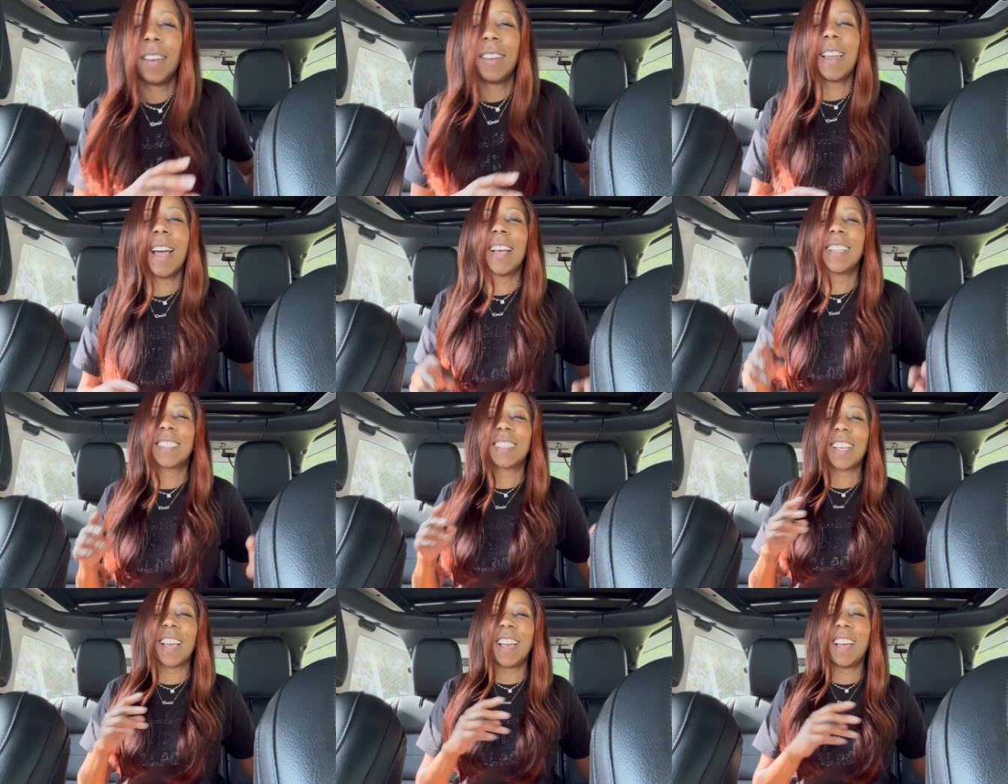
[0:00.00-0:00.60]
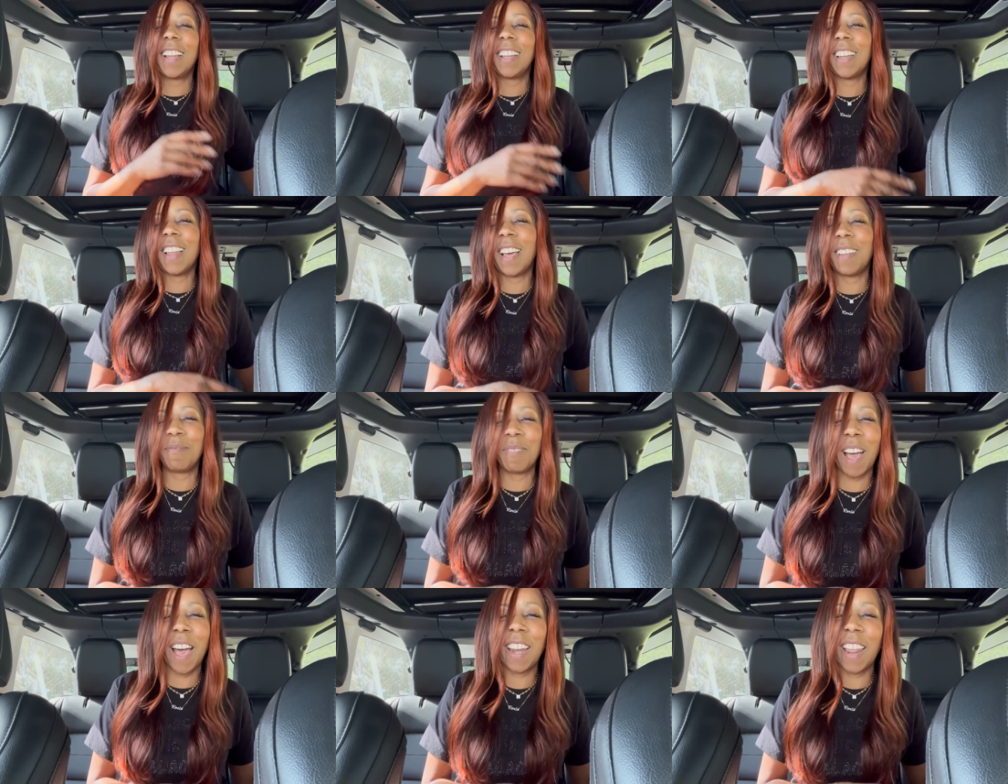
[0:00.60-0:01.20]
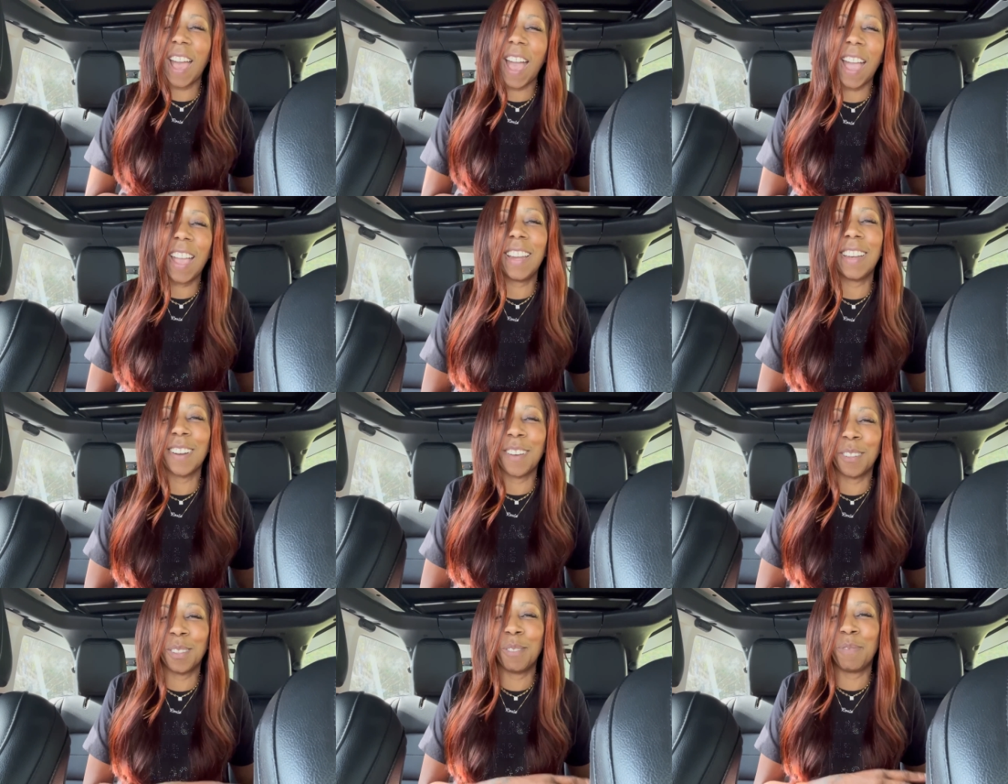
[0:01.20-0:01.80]
not saying i'm not
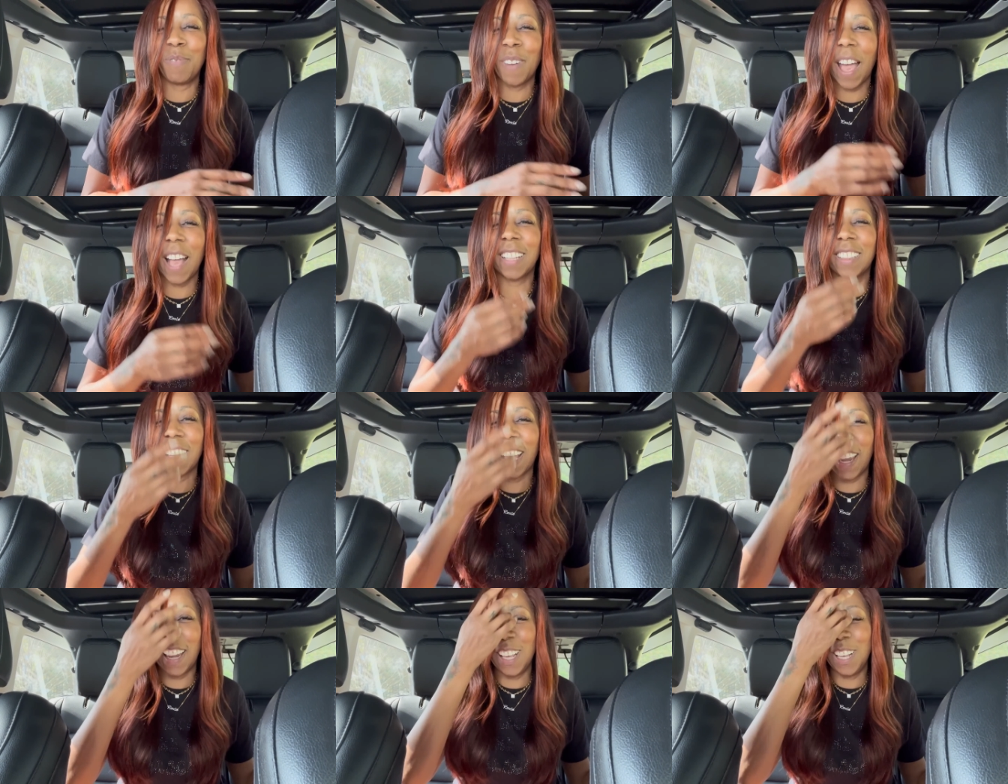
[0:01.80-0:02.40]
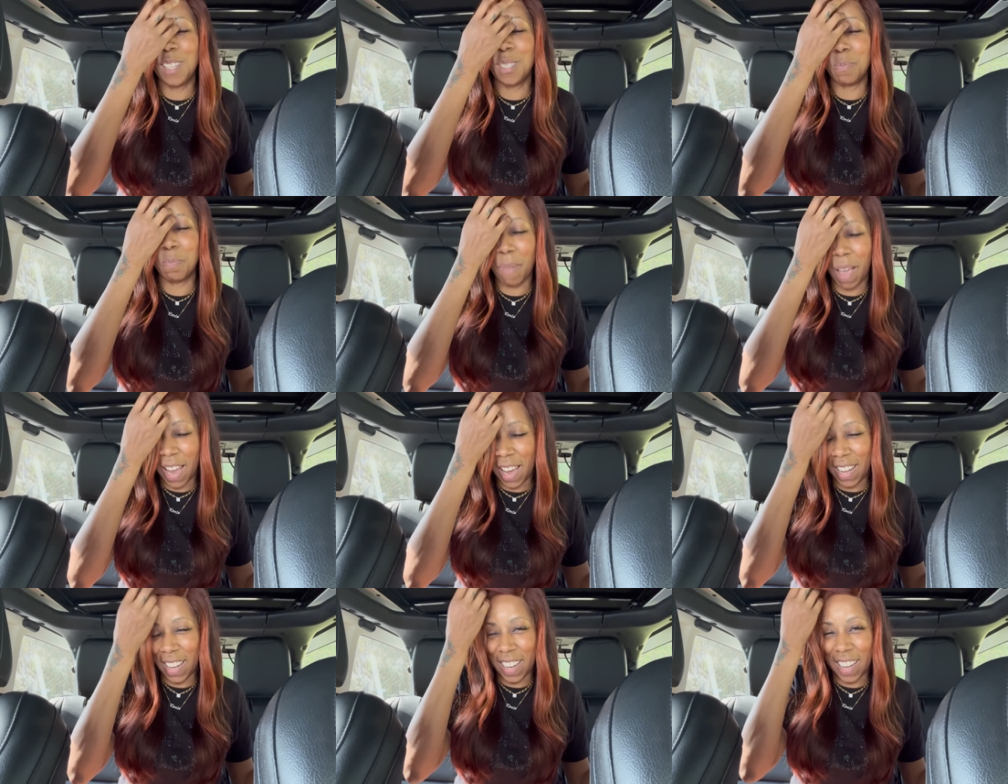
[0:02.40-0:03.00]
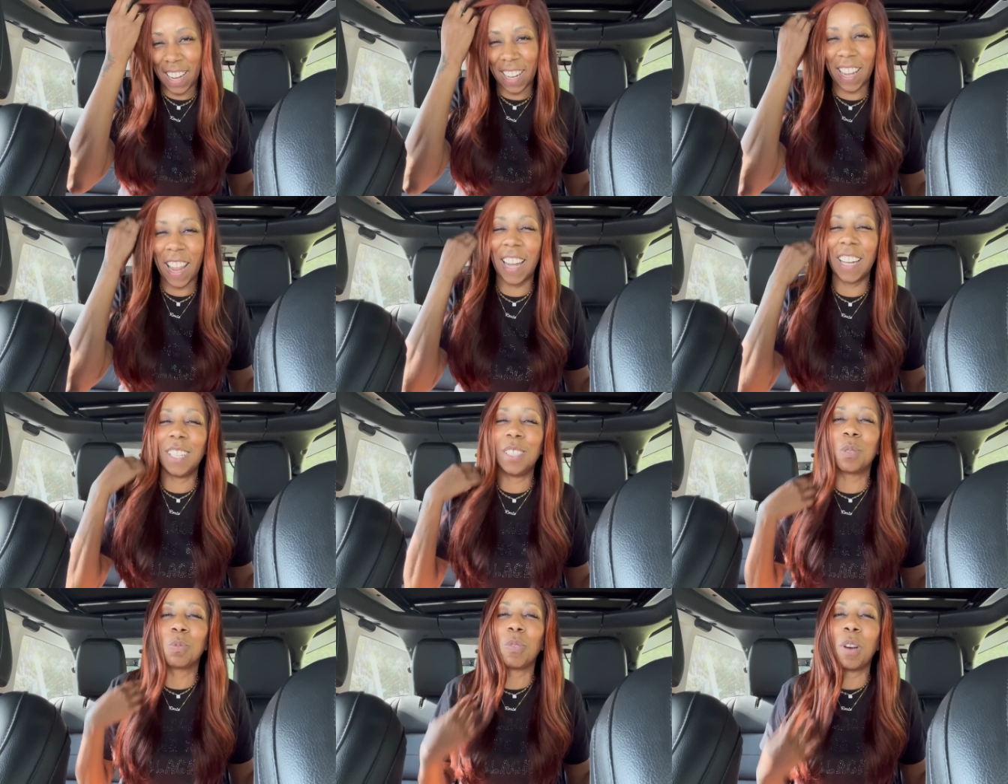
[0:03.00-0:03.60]
hating on the fact that he's made it and
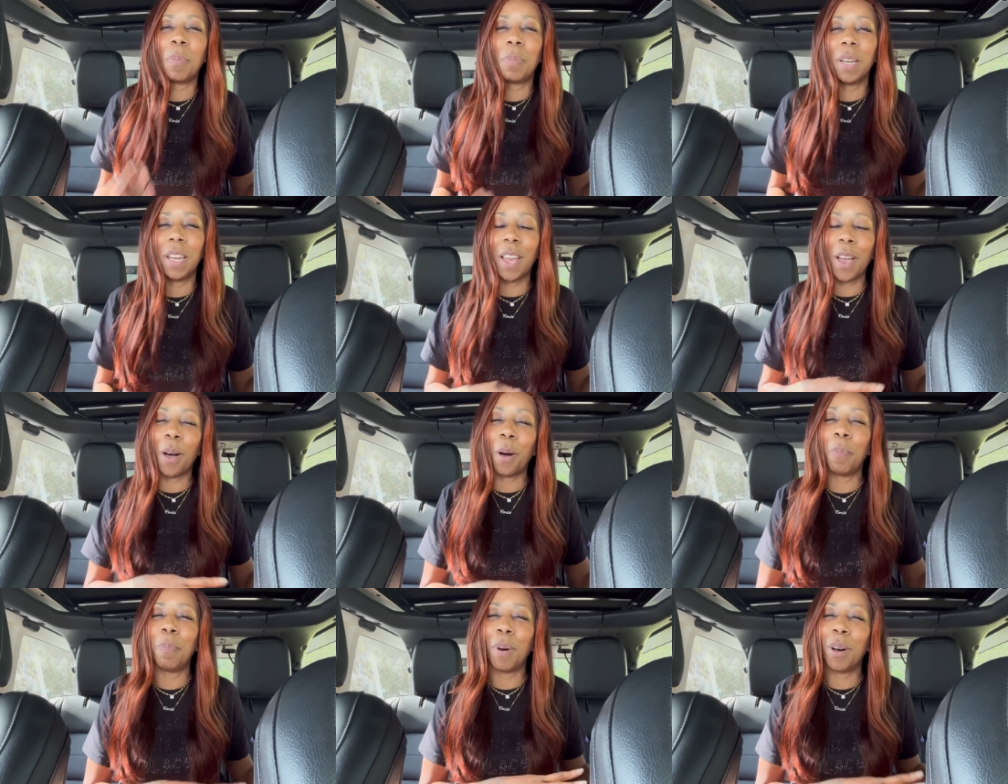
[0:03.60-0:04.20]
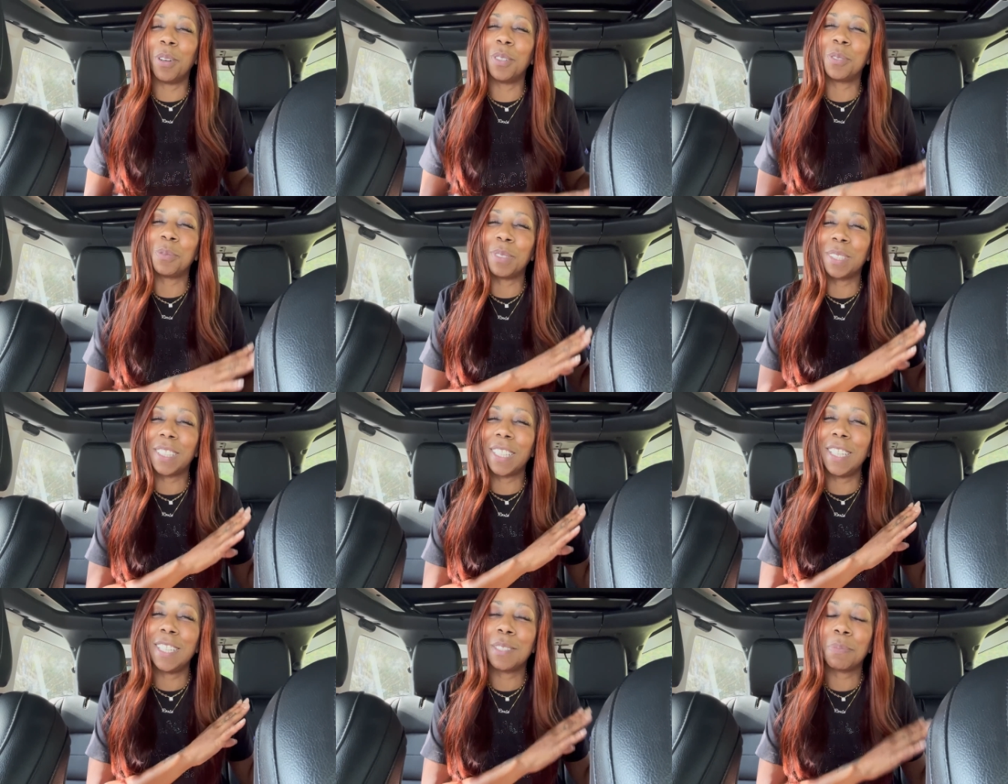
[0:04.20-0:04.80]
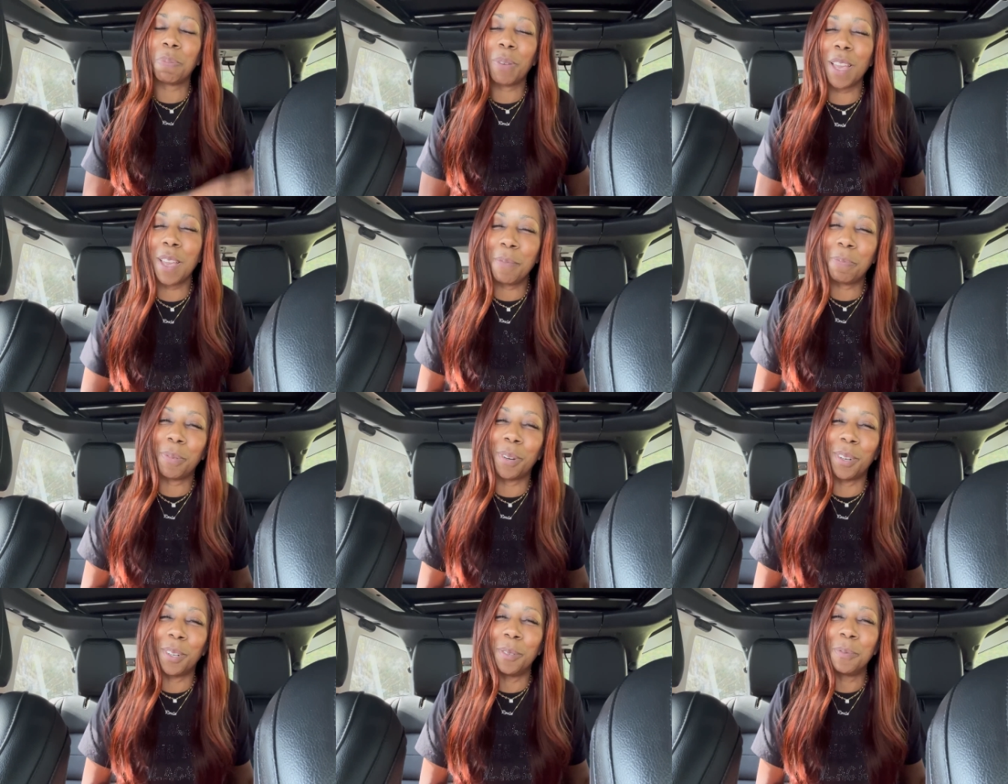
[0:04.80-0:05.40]
that he's rubbing elbows with these
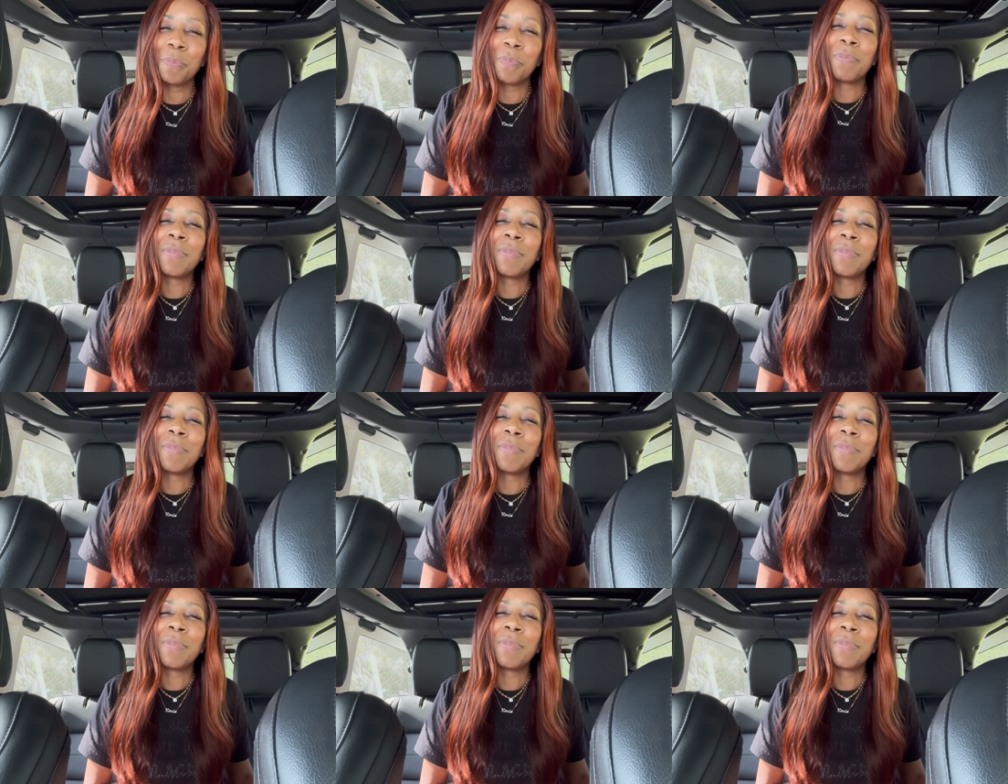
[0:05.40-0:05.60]
people